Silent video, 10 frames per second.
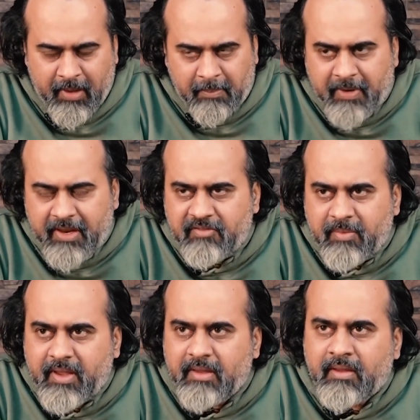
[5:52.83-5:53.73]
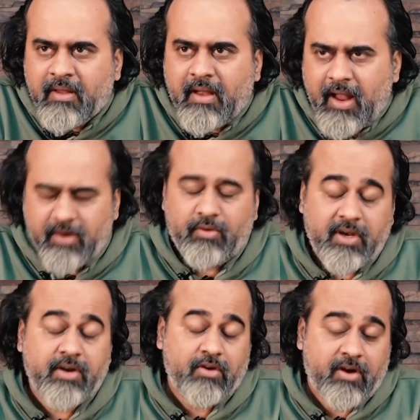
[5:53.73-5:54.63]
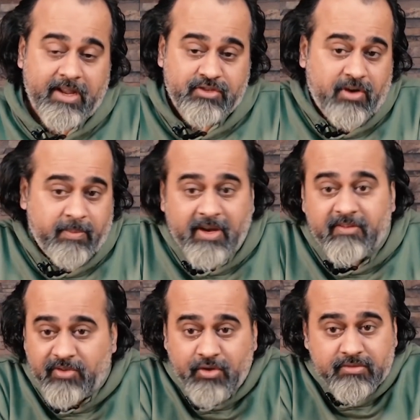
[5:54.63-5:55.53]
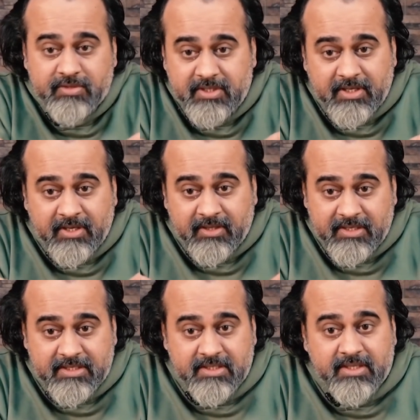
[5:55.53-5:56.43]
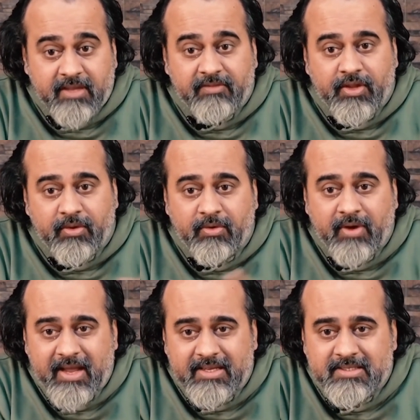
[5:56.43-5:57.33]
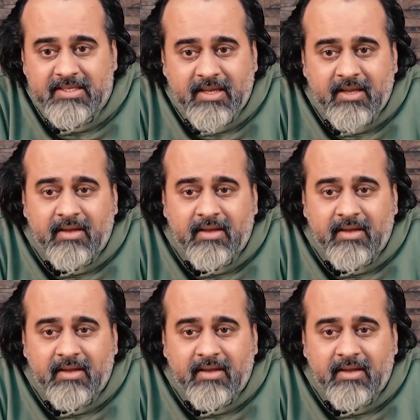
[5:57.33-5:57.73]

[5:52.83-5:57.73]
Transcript: and believe me and you need not actually believe me, you see this thing with your own eyes.